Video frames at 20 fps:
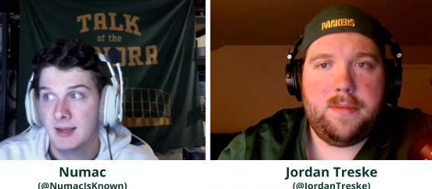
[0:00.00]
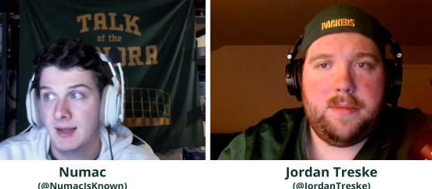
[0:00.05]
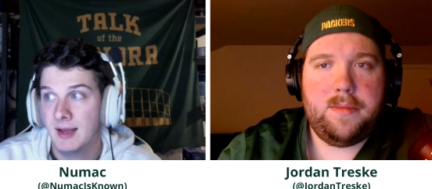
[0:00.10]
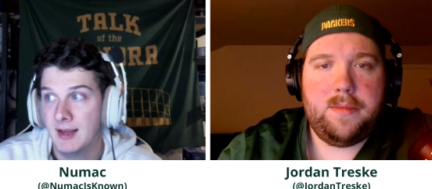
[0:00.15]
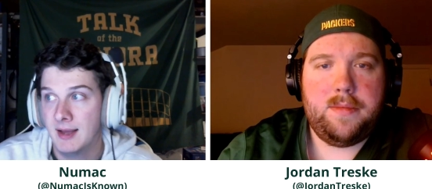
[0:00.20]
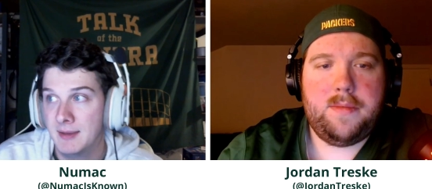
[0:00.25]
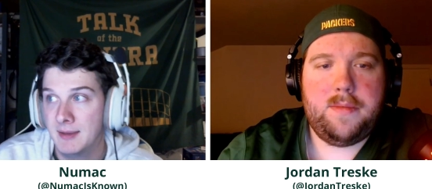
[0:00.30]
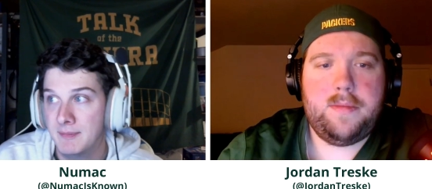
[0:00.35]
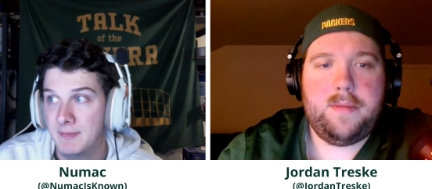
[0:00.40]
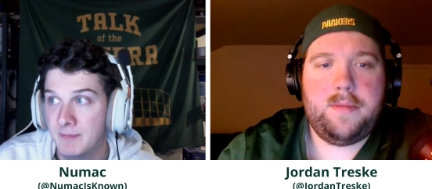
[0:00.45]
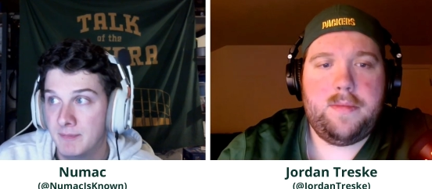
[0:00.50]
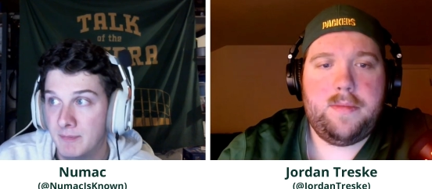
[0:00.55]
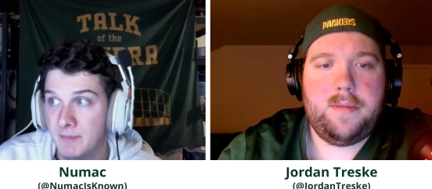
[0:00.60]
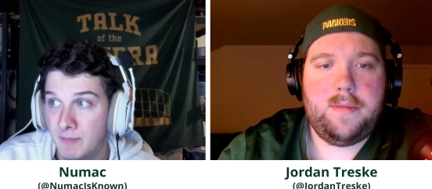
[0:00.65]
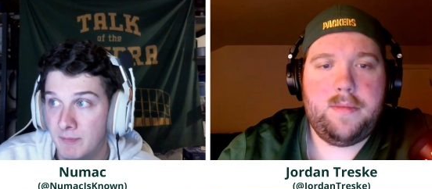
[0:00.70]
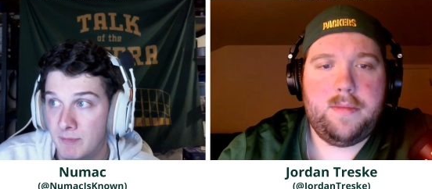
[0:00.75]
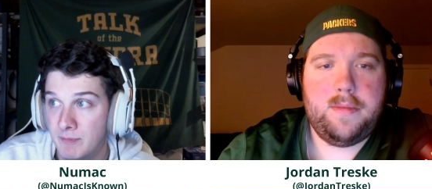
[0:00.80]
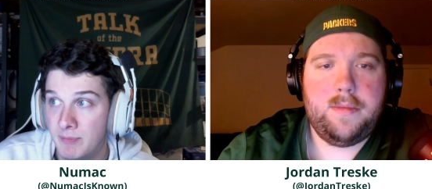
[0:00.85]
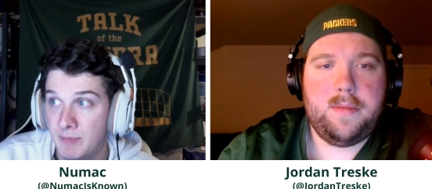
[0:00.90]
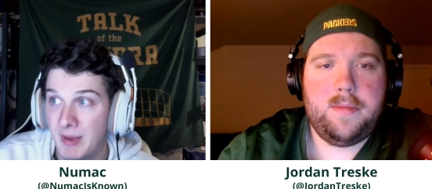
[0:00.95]
Speaker 1: Um,
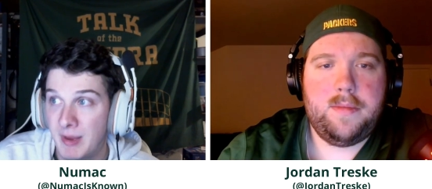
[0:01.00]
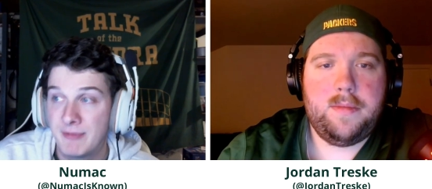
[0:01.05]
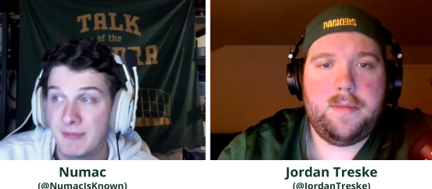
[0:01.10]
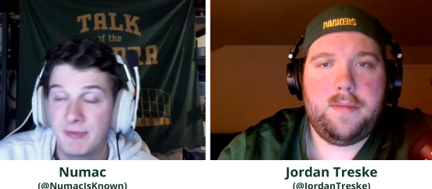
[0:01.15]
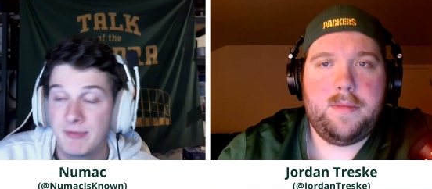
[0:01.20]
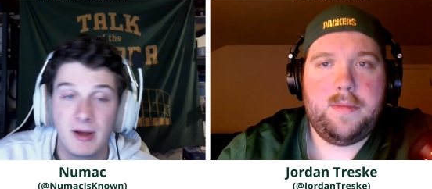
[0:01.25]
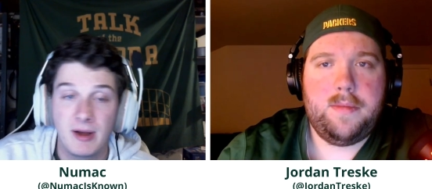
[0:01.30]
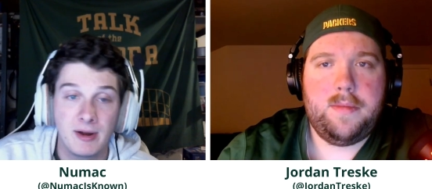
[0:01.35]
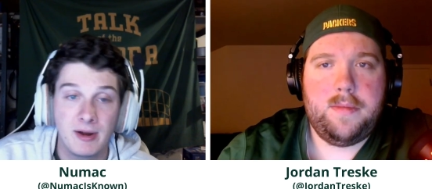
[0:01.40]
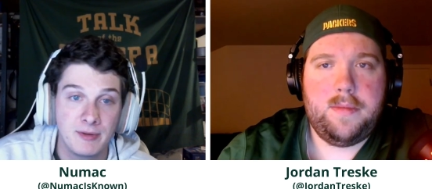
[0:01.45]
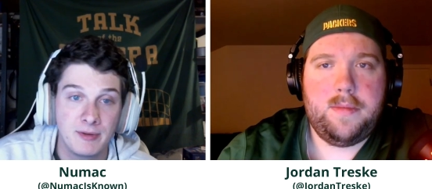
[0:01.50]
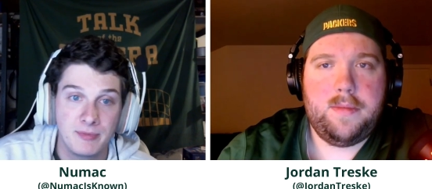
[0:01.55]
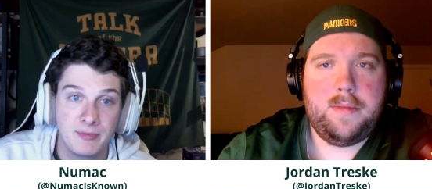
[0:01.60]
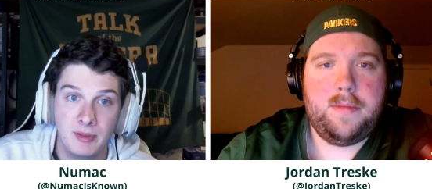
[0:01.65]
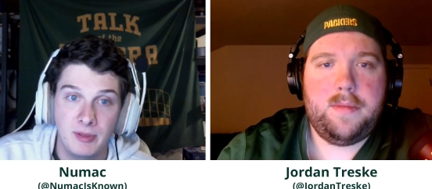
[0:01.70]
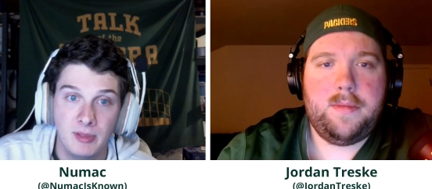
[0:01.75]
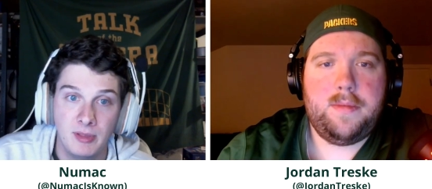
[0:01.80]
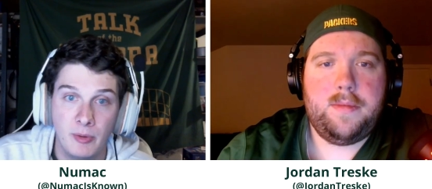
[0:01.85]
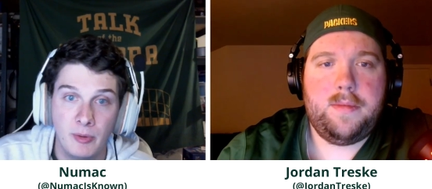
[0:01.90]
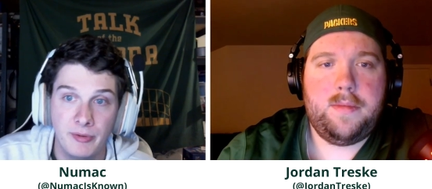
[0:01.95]
by far,
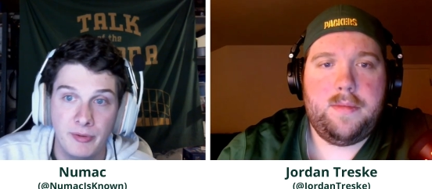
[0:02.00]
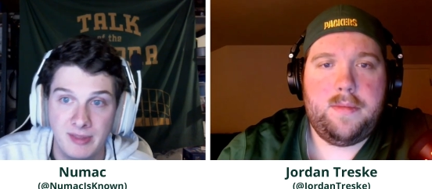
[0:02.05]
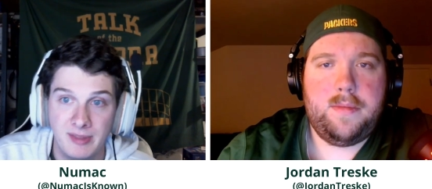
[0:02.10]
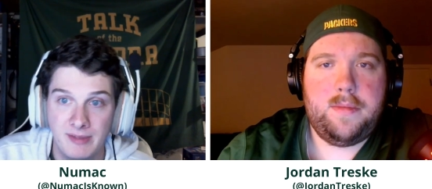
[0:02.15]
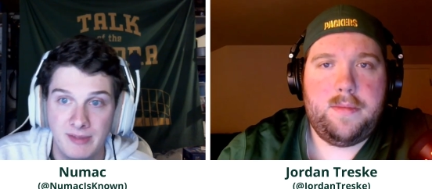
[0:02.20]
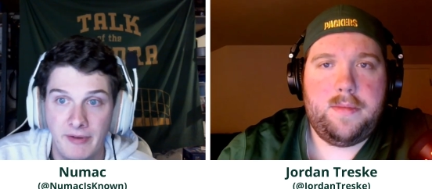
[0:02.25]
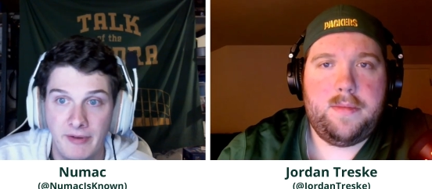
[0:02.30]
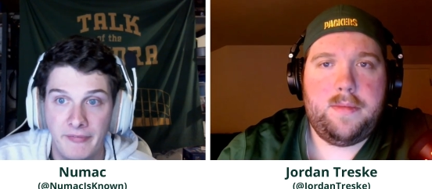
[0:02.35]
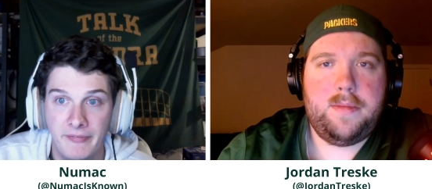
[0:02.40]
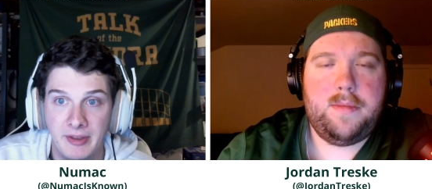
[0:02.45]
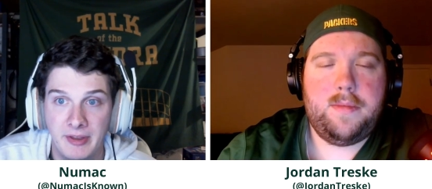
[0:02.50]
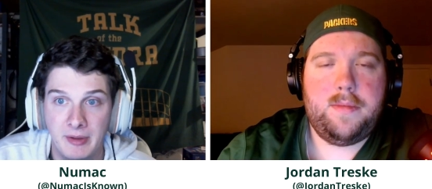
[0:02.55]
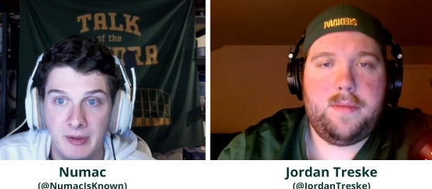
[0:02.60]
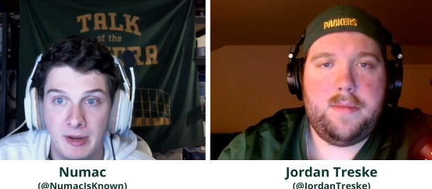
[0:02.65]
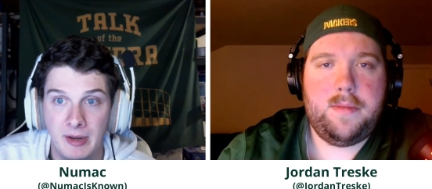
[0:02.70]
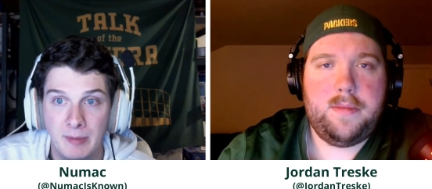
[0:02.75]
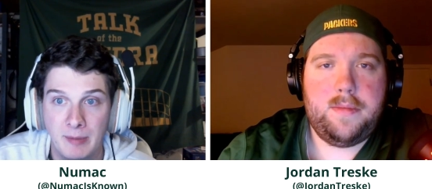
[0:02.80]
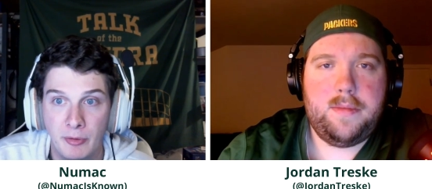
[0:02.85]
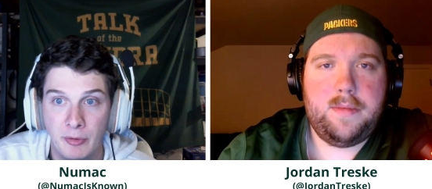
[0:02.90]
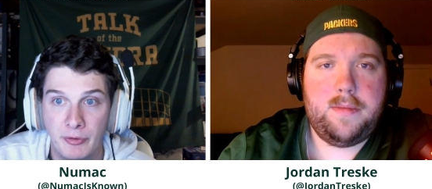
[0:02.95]
the lowest they've held a,
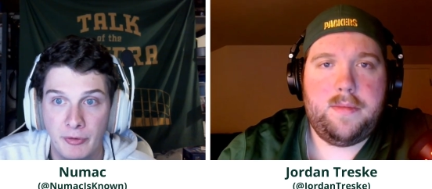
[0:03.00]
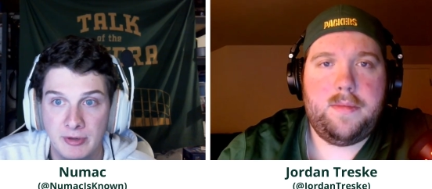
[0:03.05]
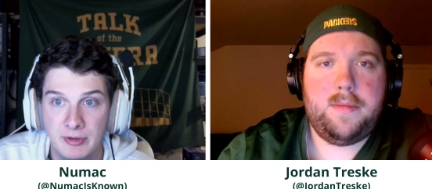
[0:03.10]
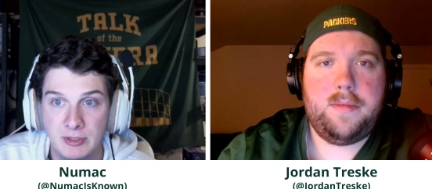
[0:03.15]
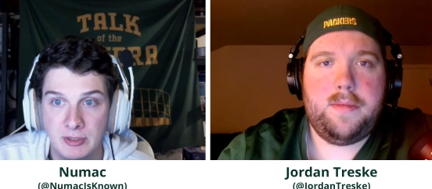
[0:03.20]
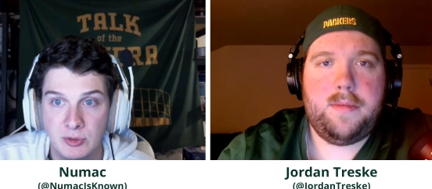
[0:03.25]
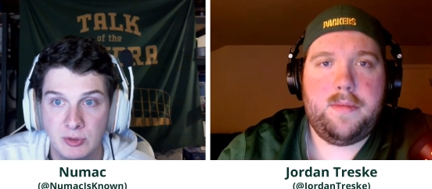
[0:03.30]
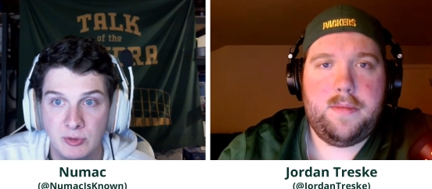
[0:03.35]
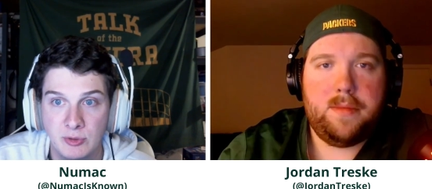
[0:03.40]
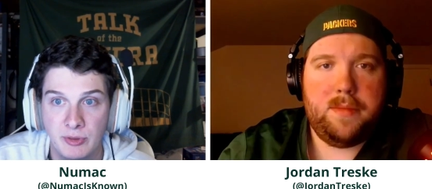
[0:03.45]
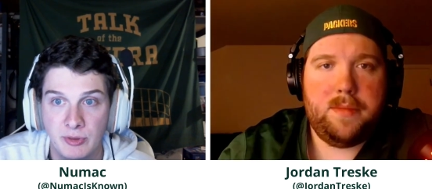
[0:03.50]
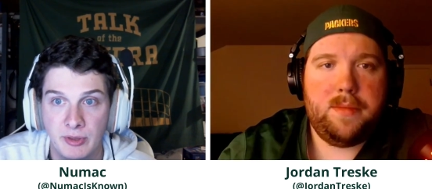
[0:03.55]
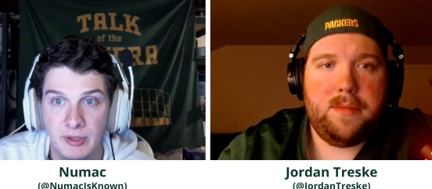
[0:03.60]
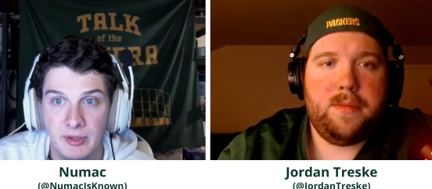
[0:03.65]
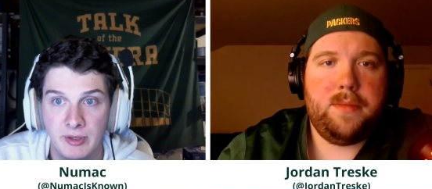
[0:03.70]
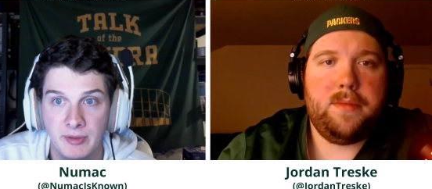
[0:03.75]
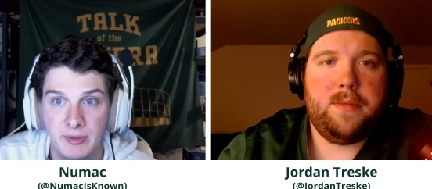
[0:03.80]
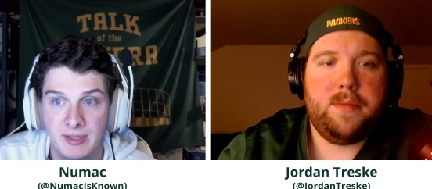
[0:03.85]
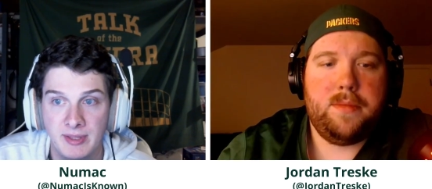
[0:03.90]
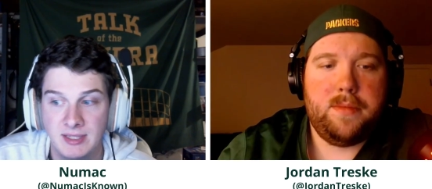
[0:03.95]
an opponent to
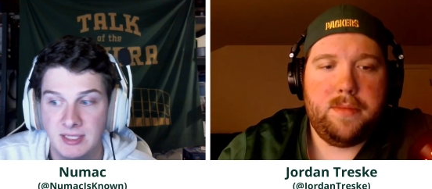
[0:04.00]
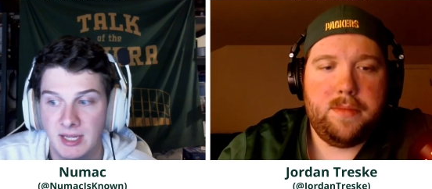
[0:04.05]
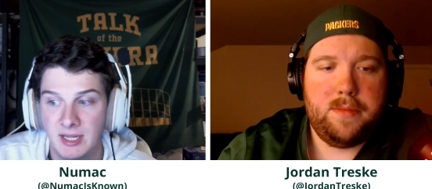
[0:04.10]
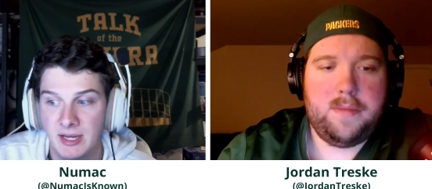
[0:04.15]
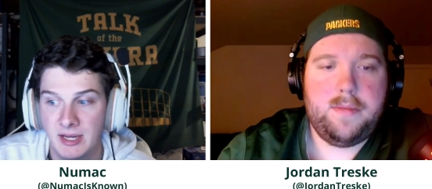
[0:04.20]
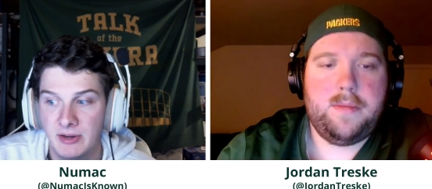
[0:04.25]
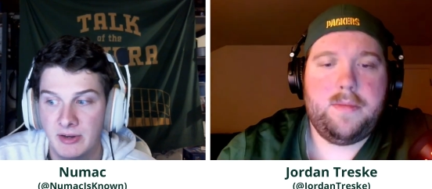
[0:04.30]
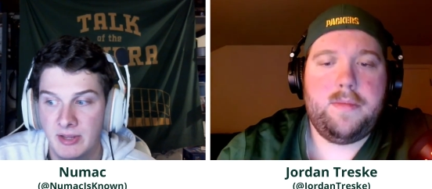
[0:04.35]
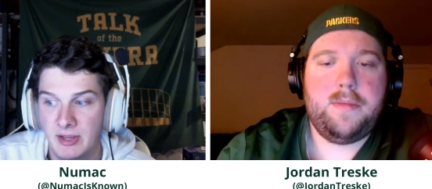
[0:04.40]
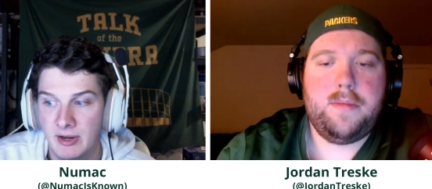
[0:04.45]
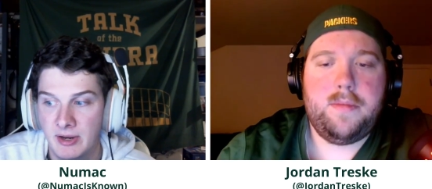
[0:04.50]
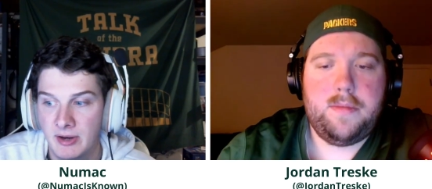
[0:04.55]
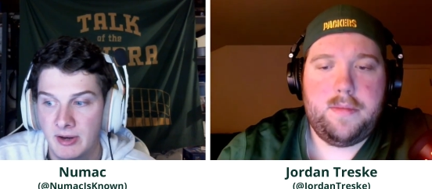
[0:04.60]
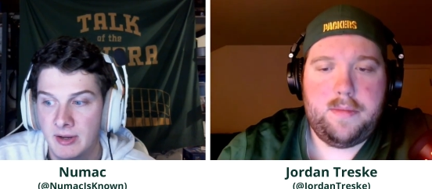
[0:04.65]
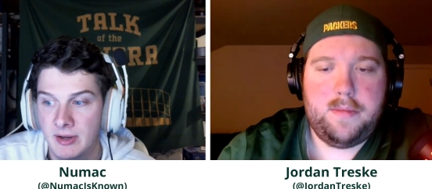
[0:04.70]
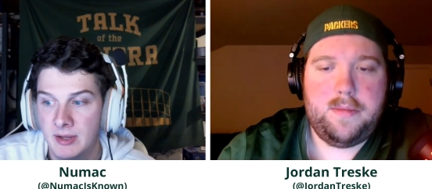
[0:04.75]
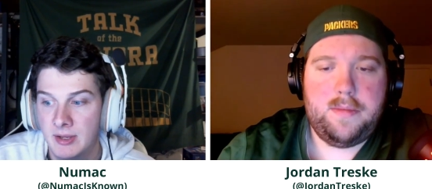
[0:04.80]
the the entire year,